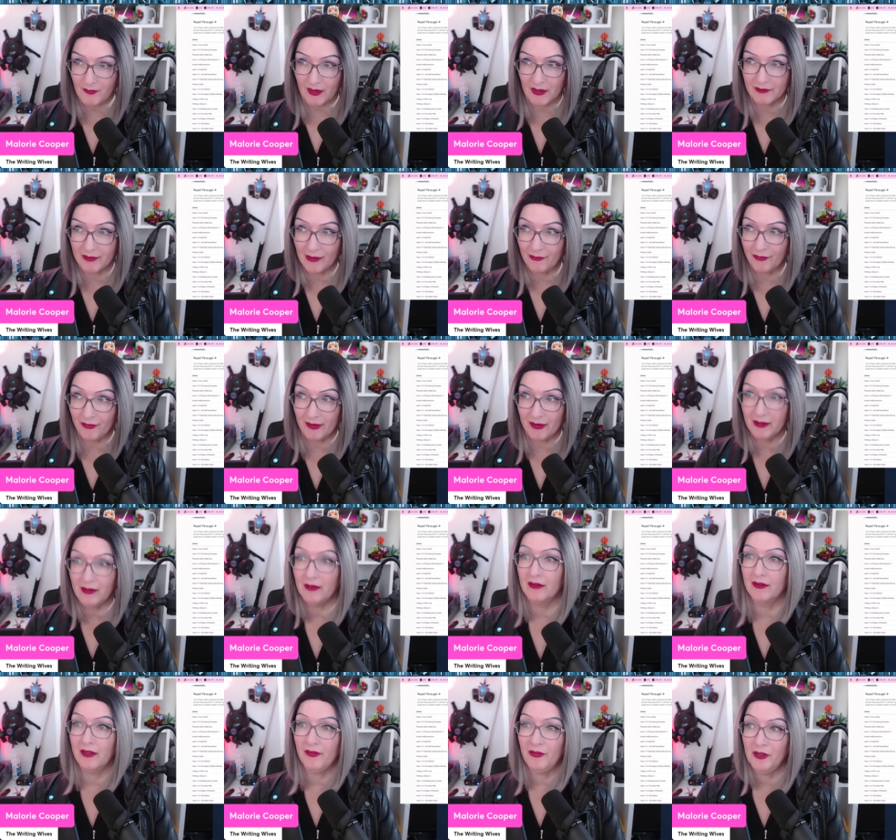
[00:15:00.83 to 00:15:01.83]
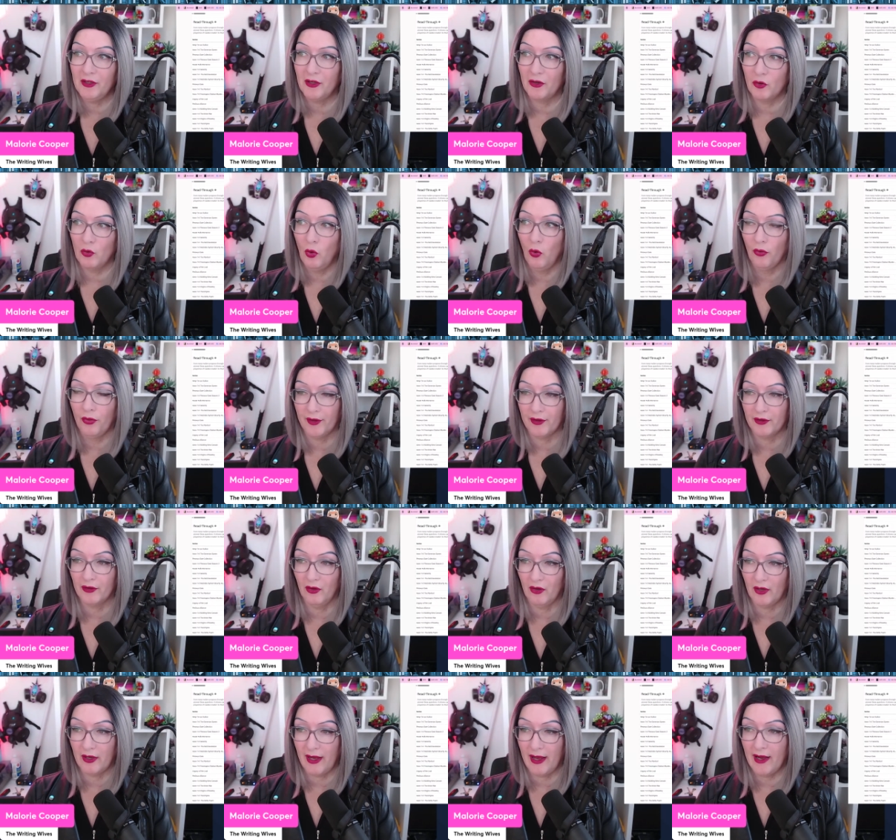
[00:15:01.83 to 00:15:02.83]
definitely a cool thing to
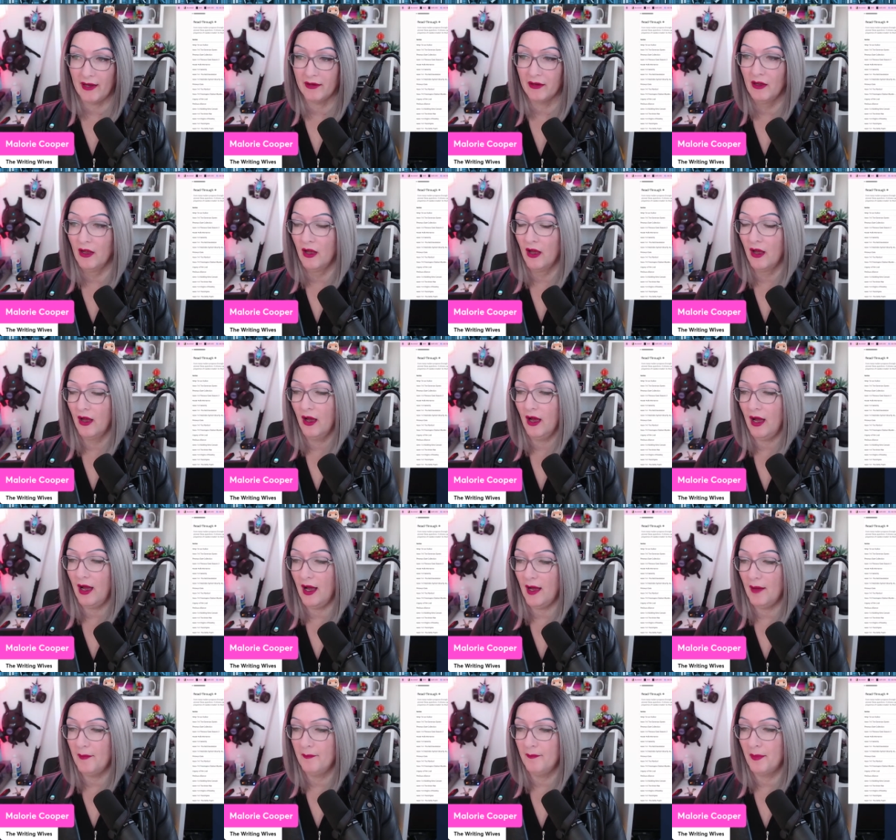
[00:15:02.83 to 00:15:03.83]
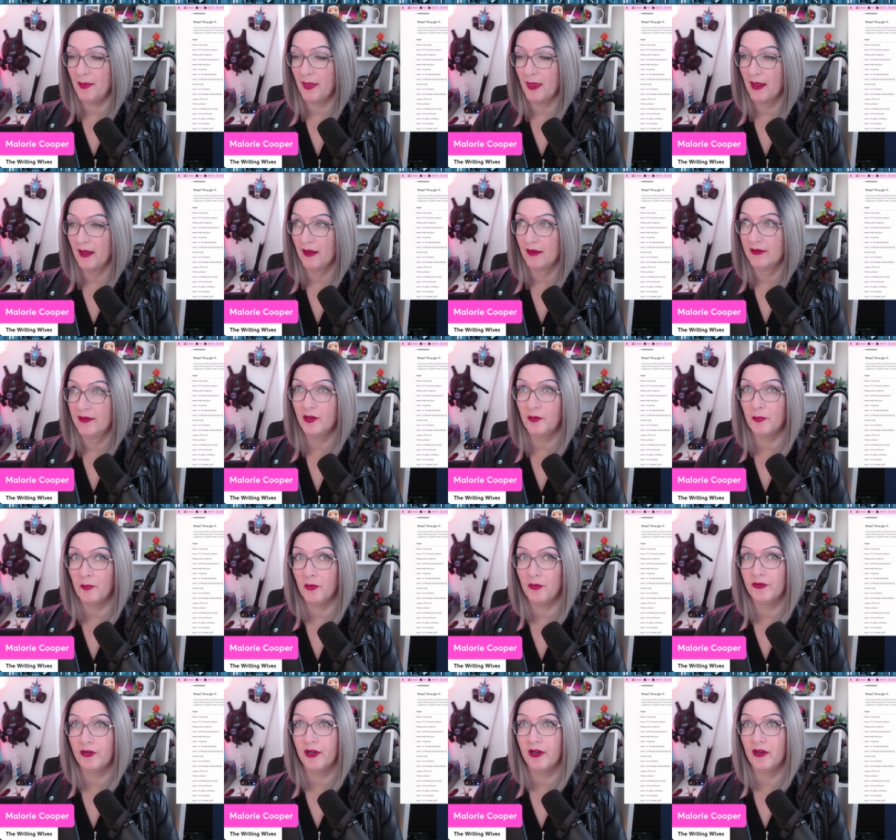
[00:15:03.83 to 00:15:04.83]
look at. This
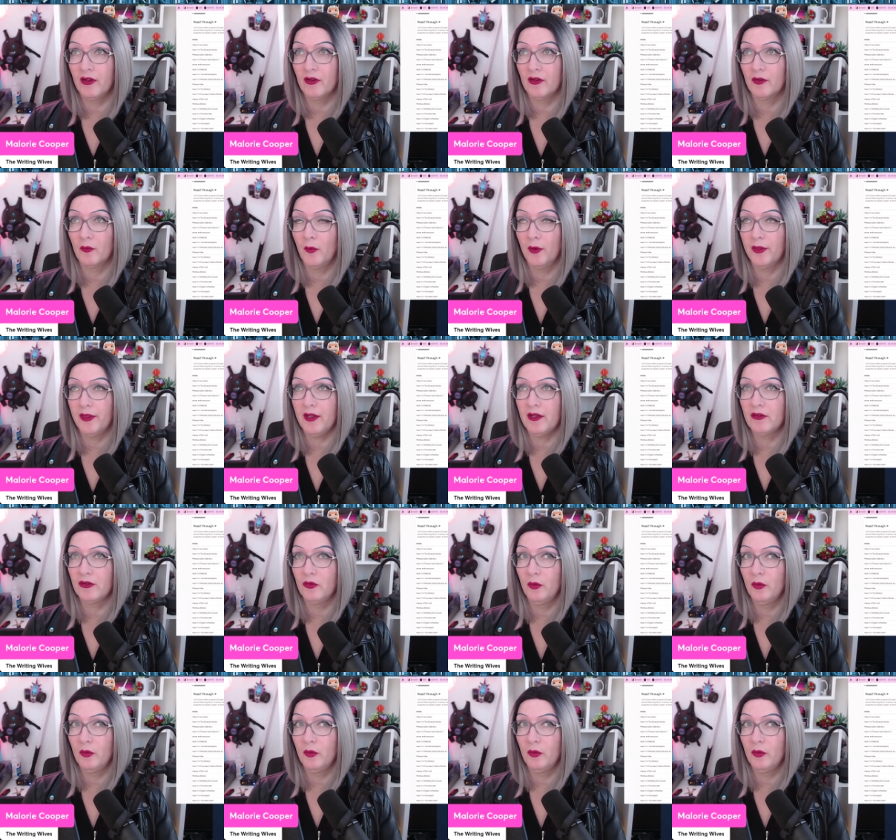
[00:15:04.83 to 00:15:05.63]
particular what they do